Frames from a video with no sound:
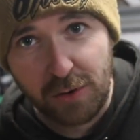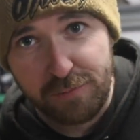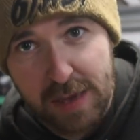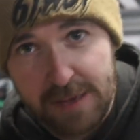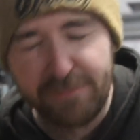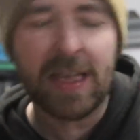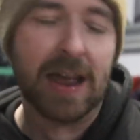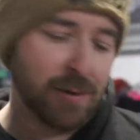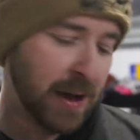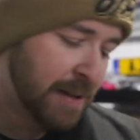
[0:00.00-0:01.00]
off, mate.
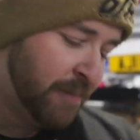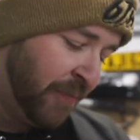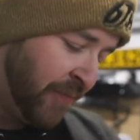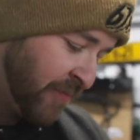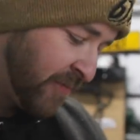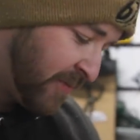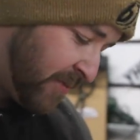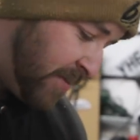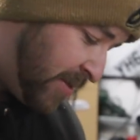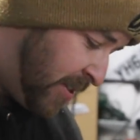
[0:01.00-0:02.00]
Anyway.
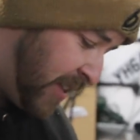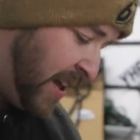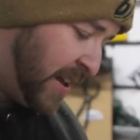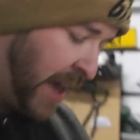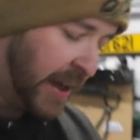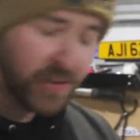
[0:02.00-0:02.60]
Yeah,